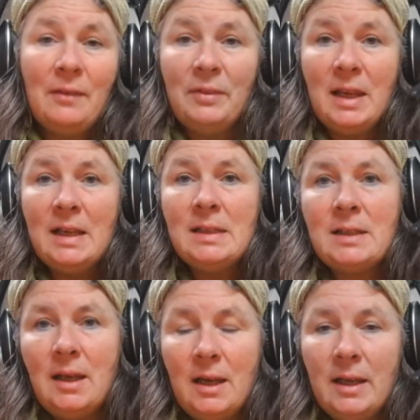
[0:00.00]
Things
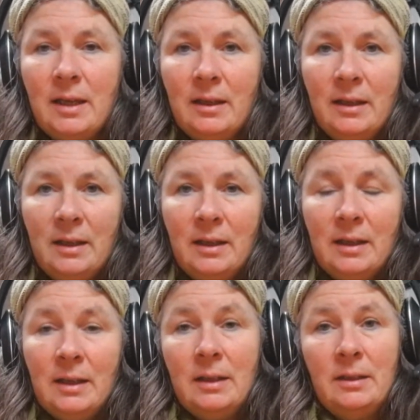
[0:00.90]
like
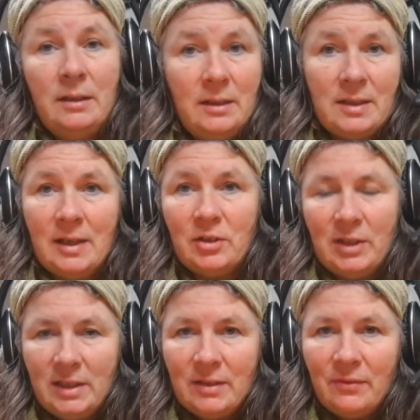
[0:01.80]

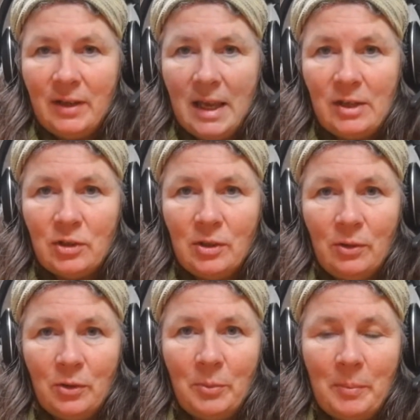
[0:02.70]
essentially divination,
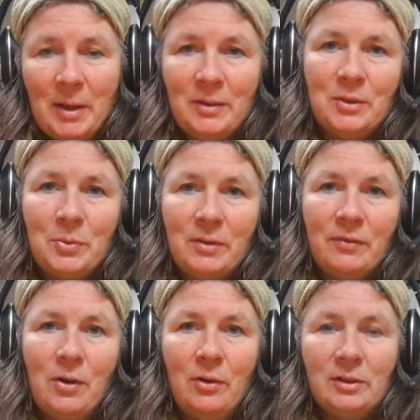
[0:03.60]
although my parents wouldn't have
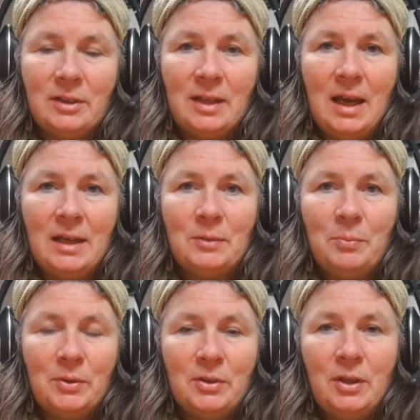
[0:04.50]
called it that,
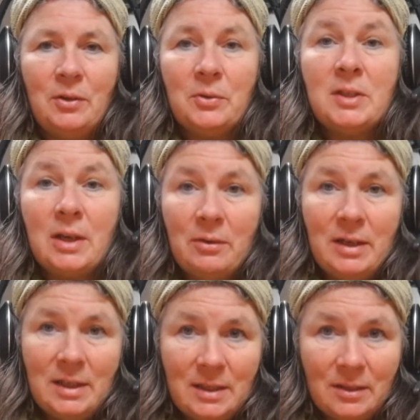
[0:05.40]
but staring
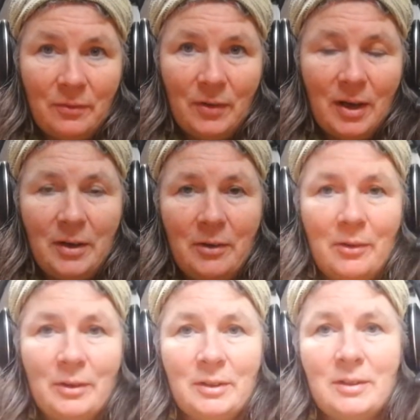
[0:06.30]
into the fire
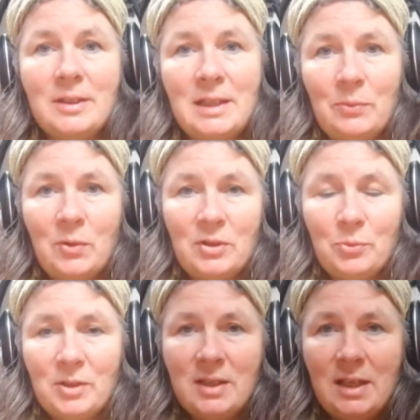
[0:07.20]
and seeing what you
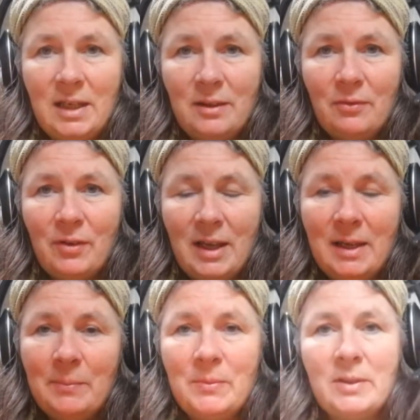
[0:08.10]
would see in the
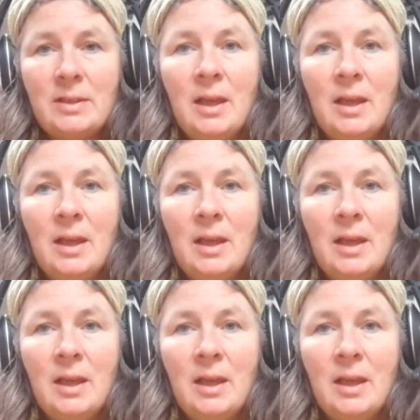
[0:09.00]
flames,